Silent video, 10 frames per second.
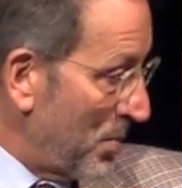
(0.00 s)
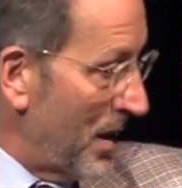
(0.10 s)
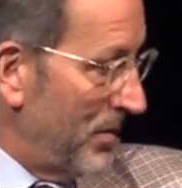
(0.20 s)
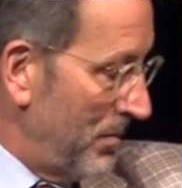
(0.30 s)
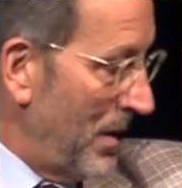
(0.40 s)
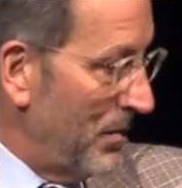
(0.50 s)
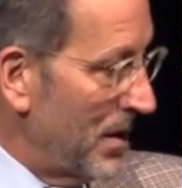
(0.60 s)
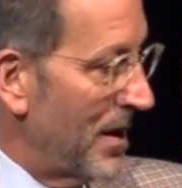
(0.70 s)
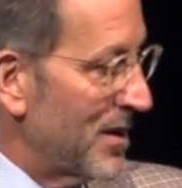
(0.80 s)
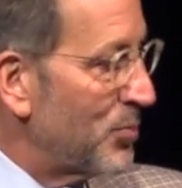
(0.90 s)
Probably maybe
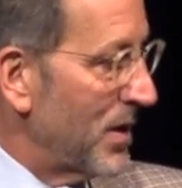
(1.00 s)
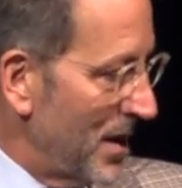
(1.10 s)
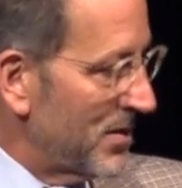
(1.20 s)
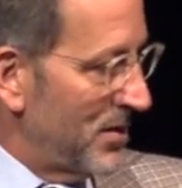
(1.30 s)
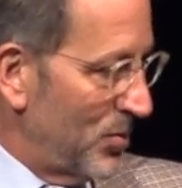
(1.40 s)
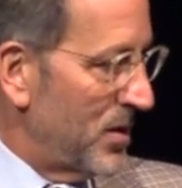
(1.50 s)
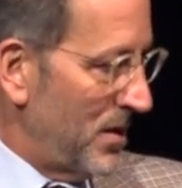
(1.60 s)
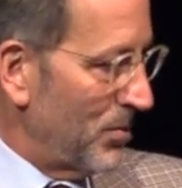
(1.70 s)
not as pronounced as what's in